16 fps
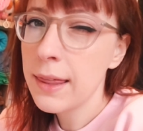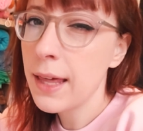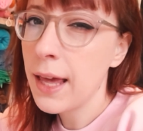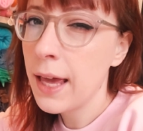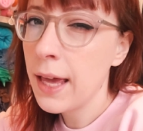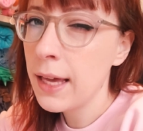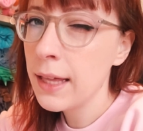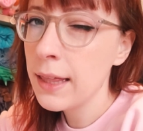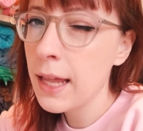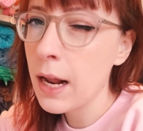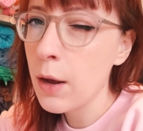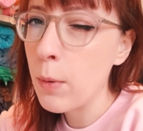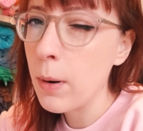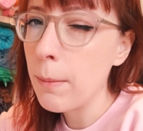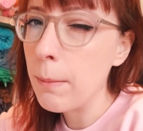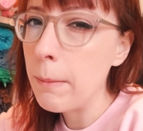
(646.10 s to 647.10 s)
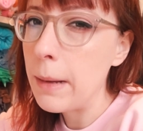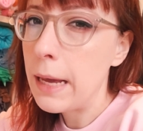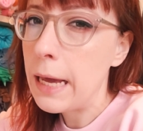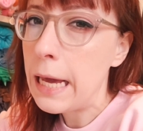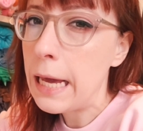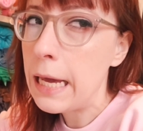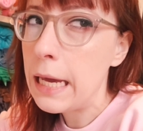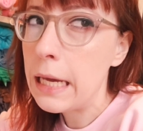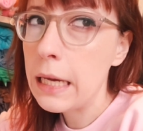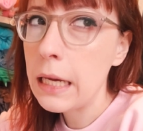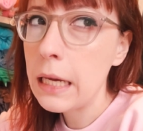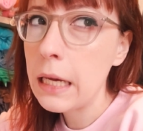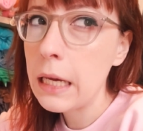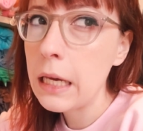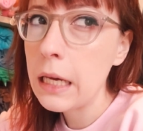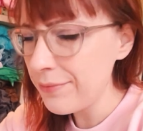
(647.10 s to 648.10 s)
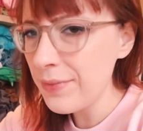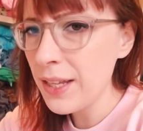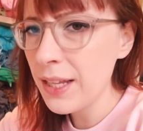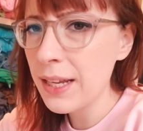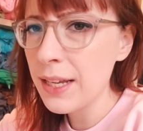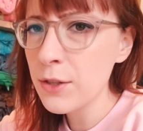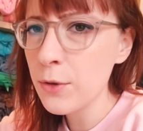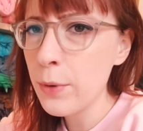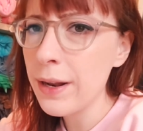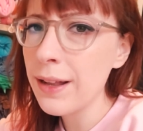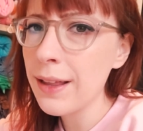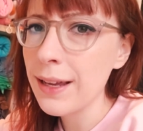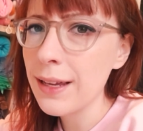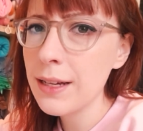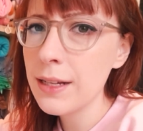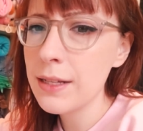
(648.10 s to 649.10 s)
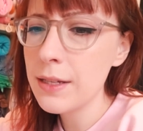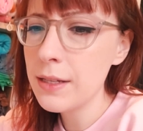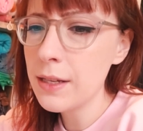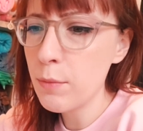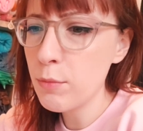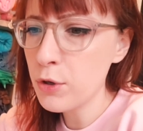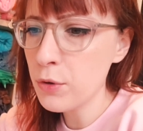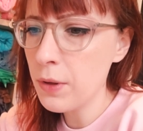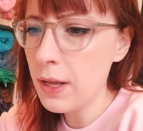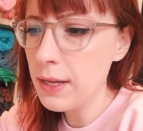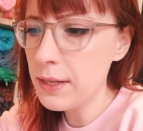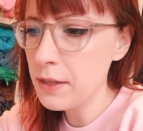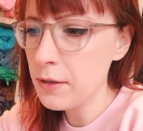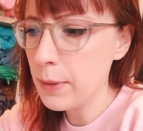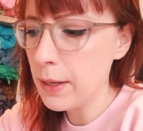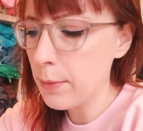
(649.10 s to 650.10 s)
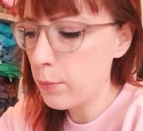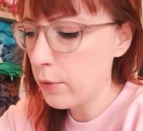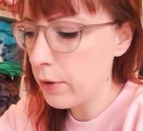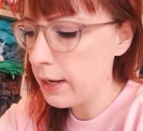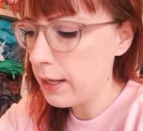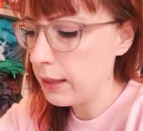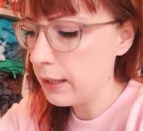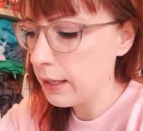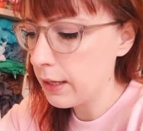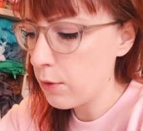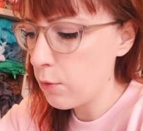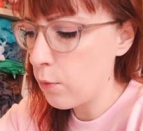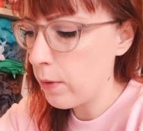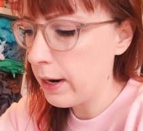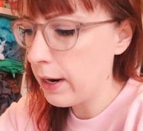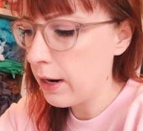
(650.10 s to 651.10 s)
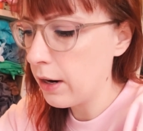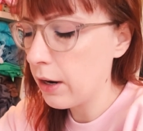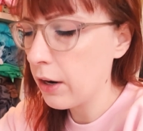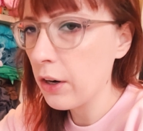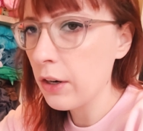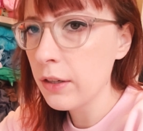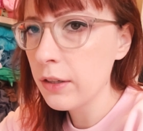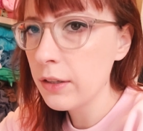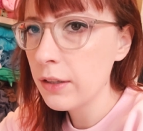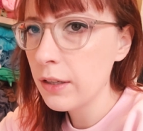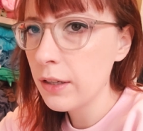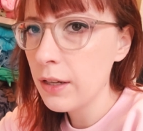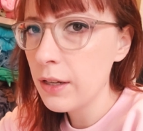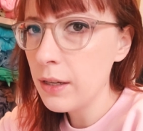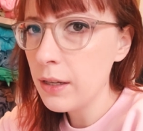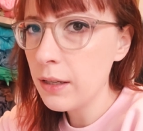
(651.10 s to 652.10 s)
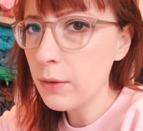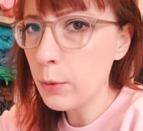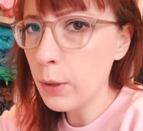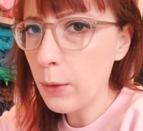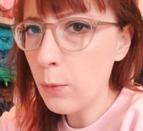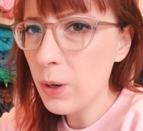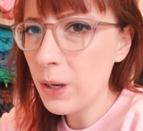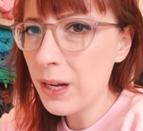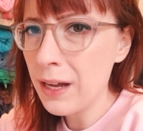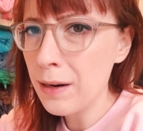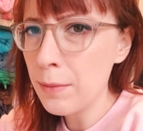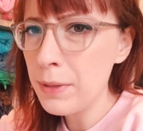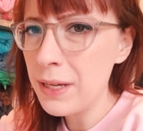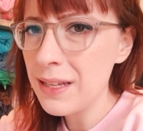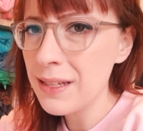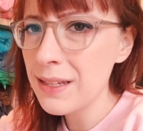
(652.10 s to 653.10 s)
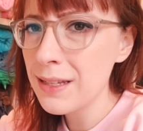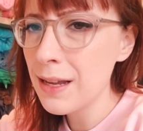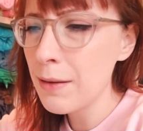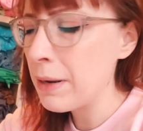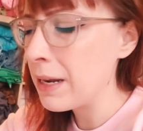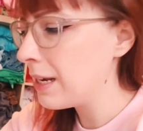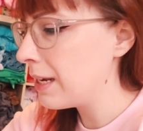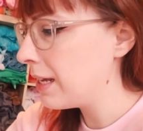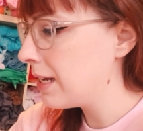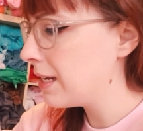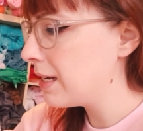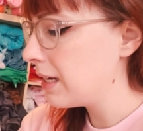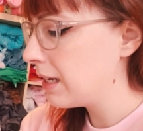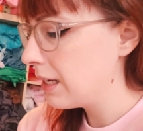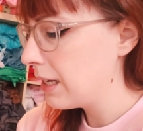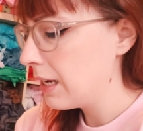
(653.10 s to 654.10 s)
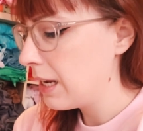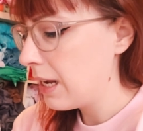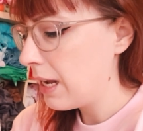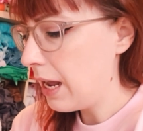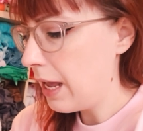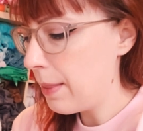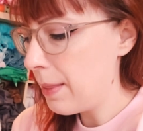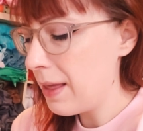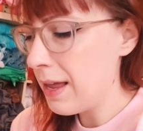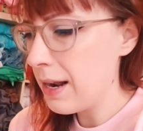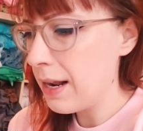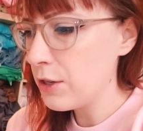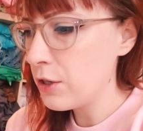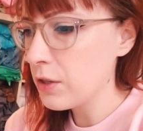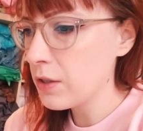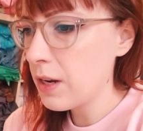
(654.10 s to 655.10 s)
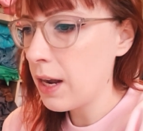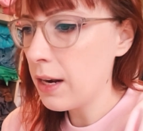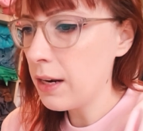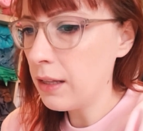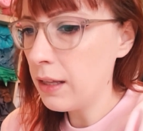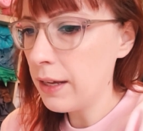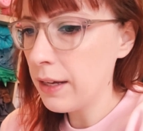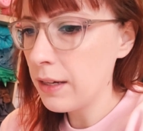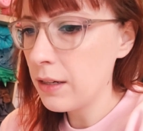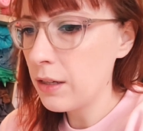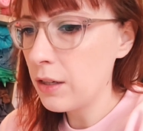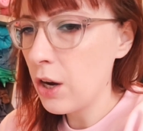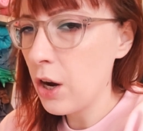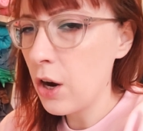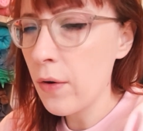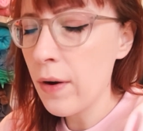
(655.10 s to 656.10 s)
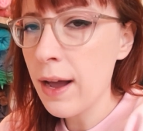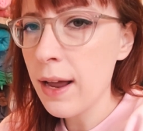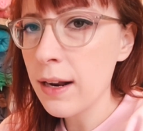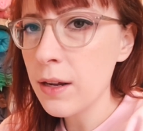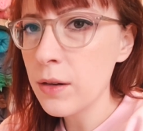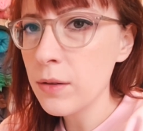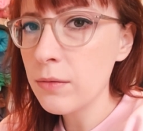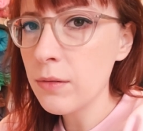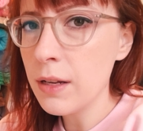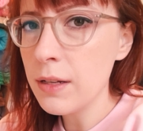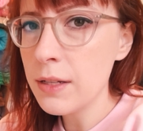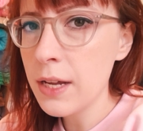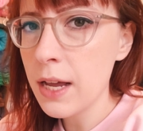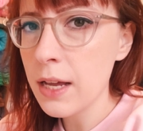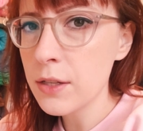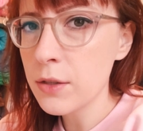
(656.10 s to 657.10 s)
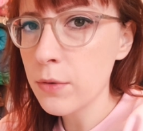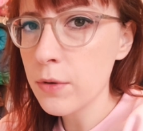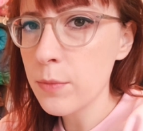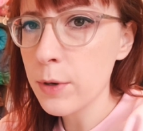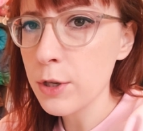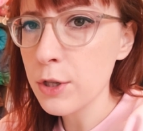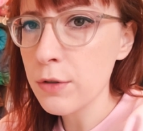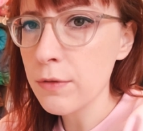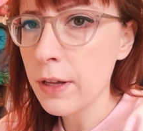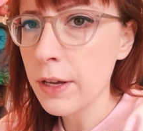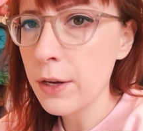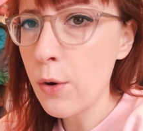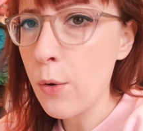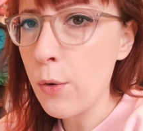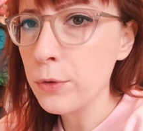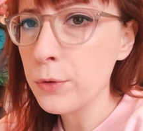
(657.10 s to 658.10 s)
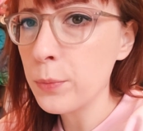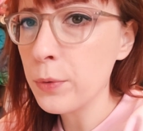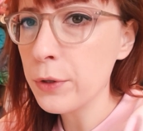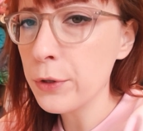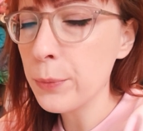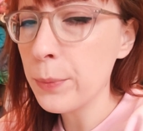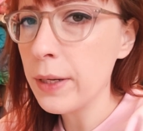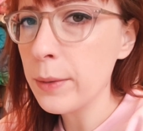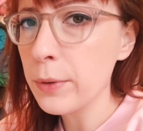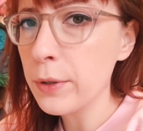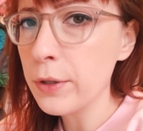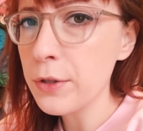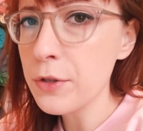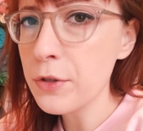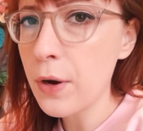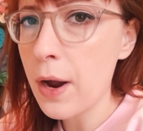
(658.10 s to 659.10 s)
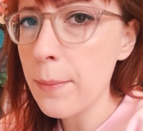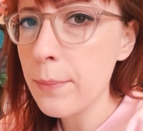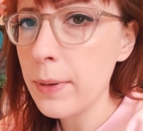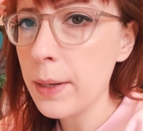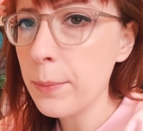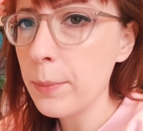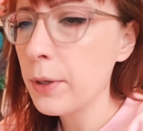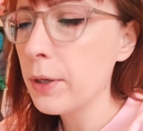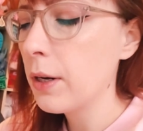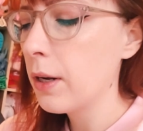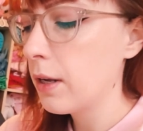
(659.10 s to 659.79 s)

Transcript: thing that I want to make, like as a way to like conceptualize in my brain like where, like what kind of pieces I might need. And then I just kind of like go at it and test with a bunch of like old printer paper or scrap paper.